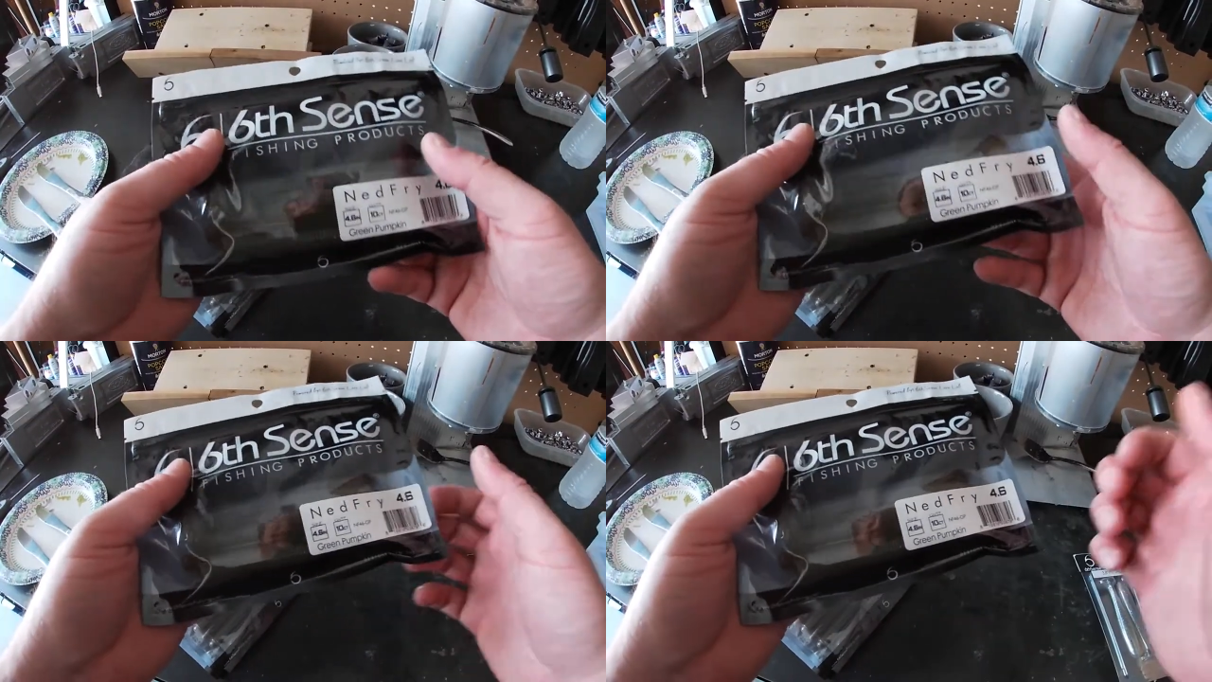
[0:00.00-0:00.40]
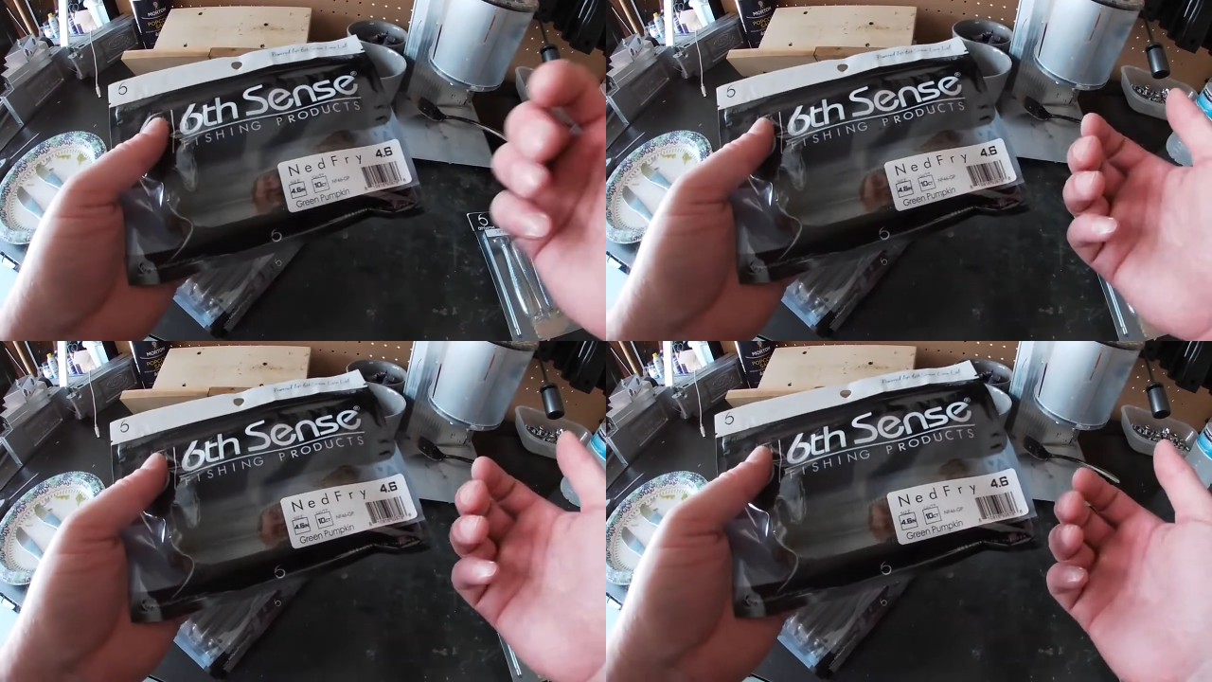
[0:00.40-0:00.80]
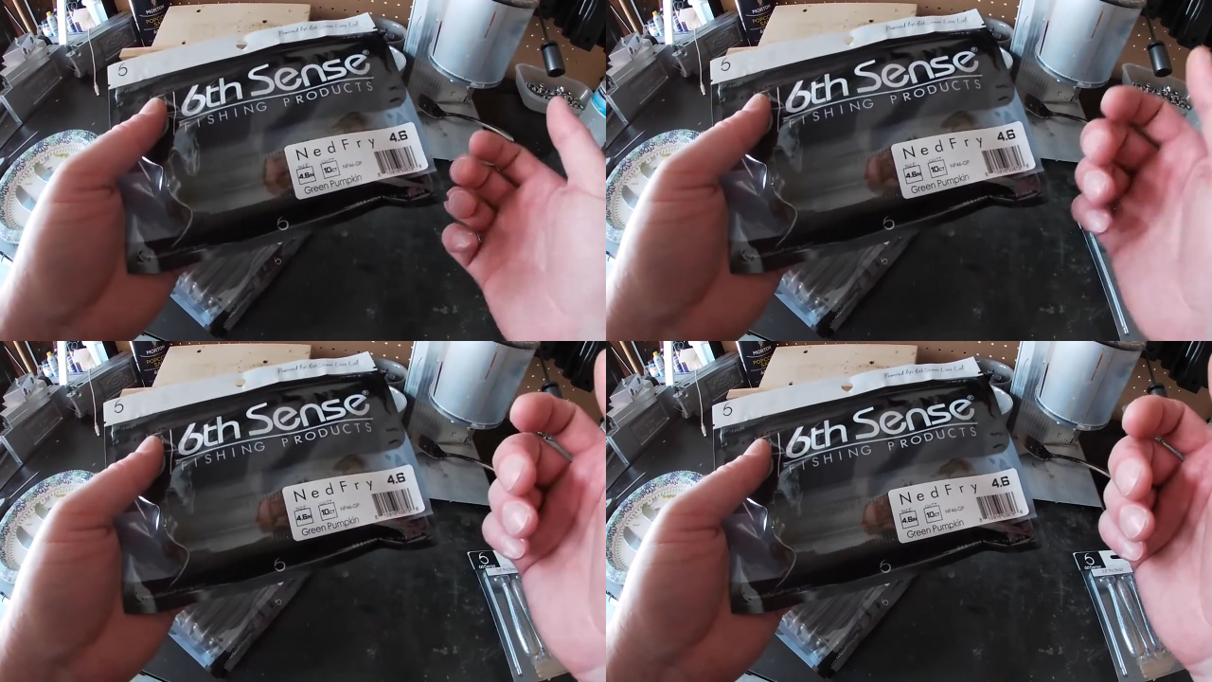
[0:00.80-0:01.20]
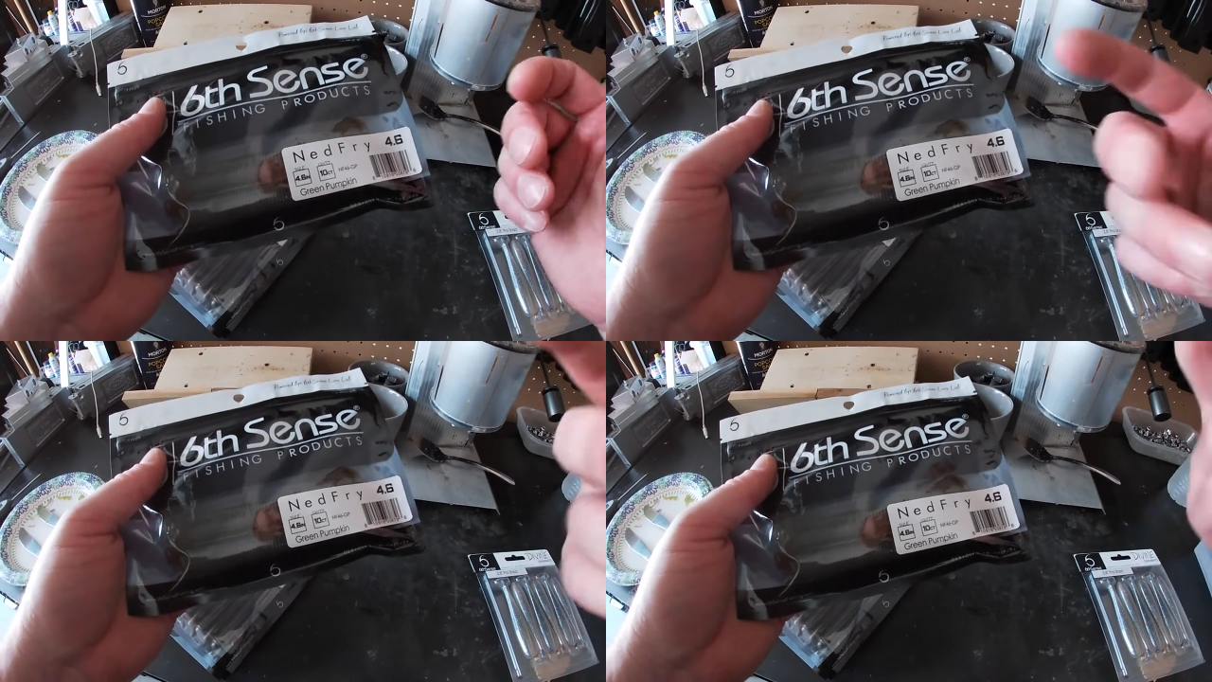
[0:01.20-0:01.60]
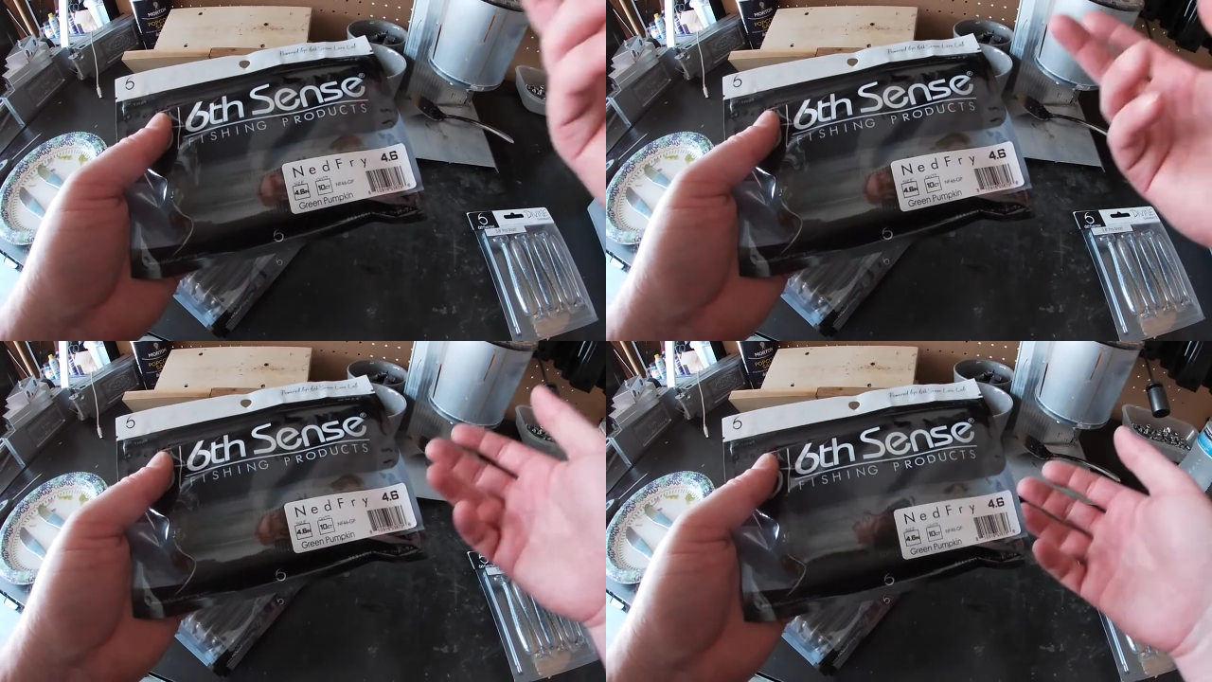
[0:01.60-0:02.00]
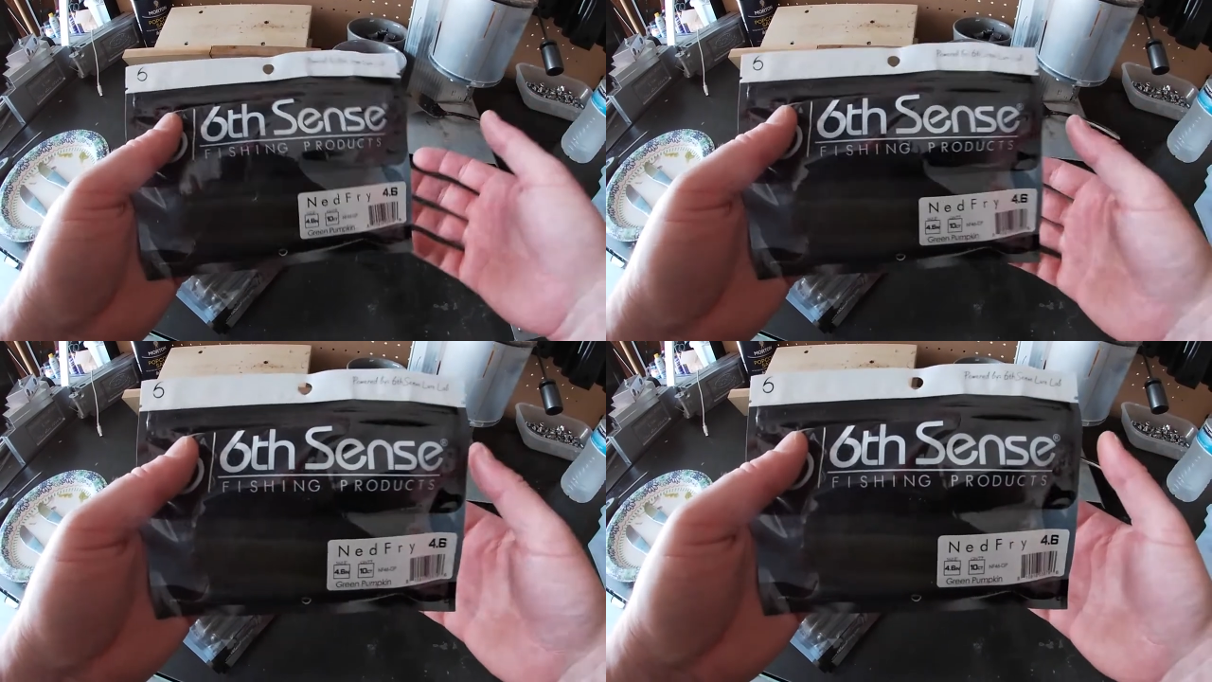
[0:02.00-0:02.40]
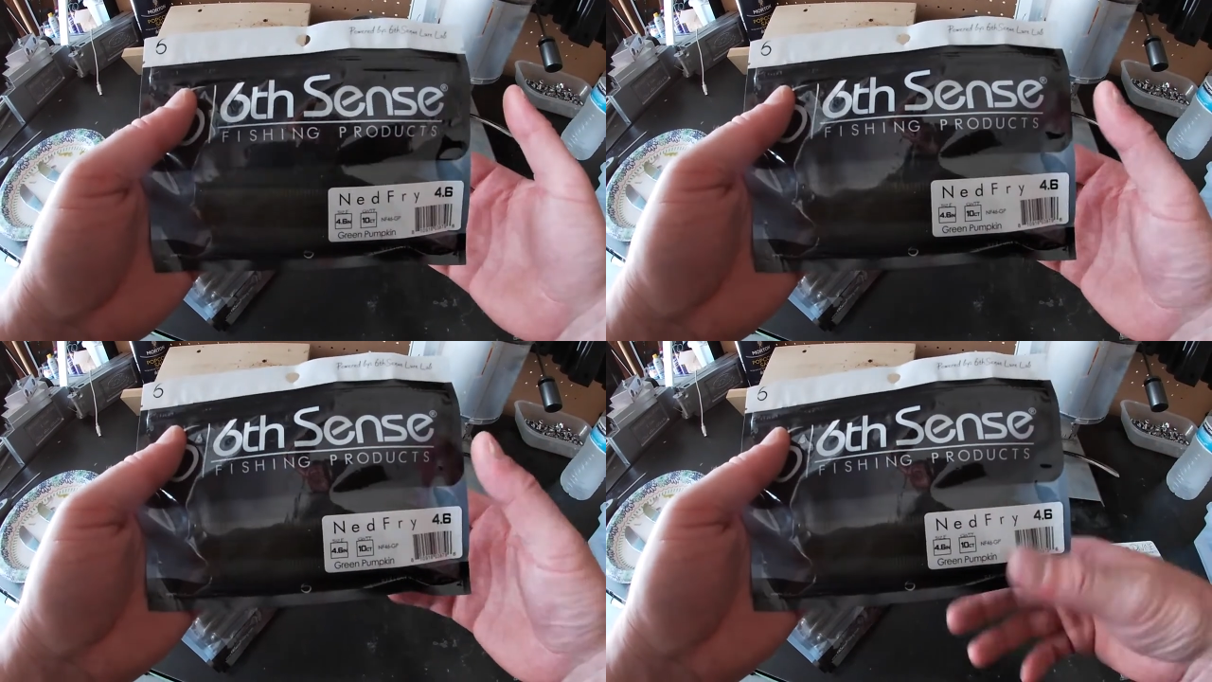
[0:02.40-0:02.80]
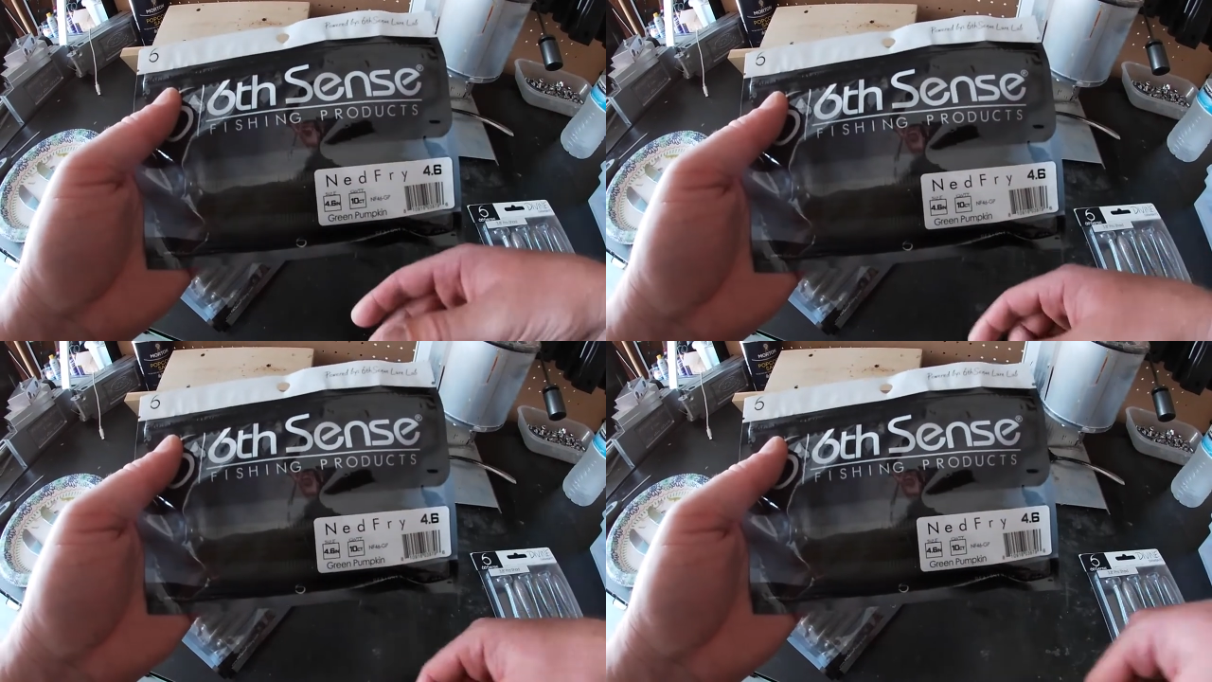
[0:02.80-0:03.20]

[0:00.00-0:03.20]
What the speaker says: (no speaker visible)